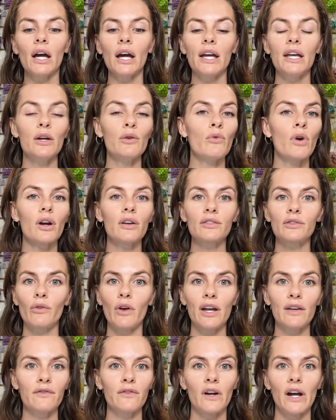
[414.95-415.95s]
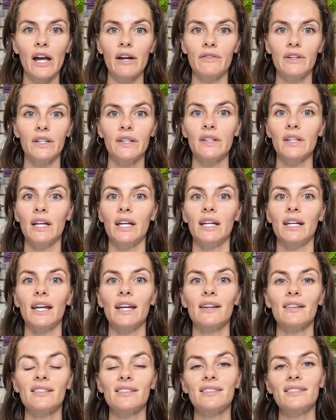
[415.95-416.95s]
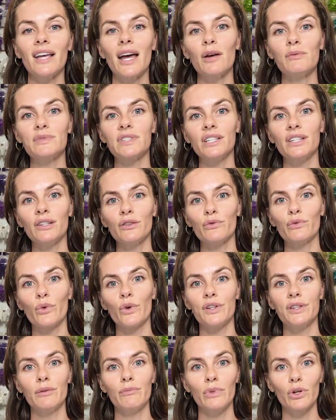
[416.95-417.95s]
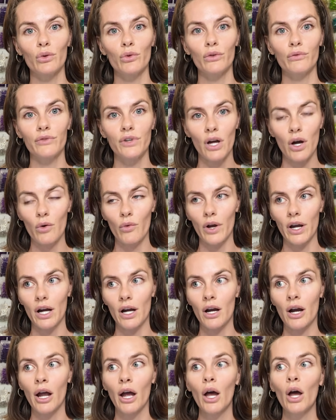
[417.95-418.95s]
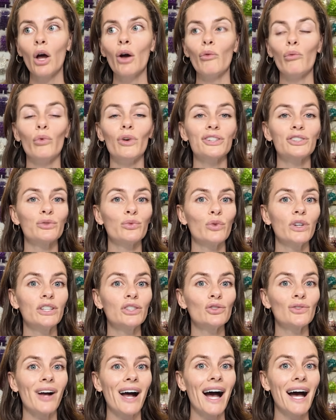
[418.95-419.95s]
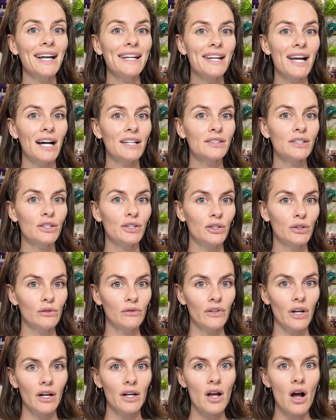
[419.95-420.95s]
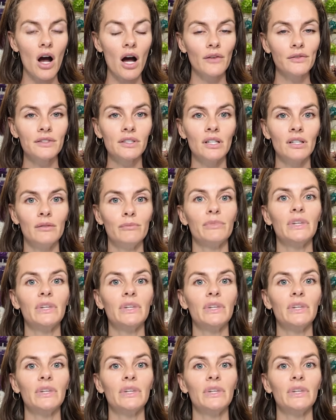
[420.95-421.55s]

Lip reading: It works great for everything except if we're in the middle of nowhere, which we try not to do very often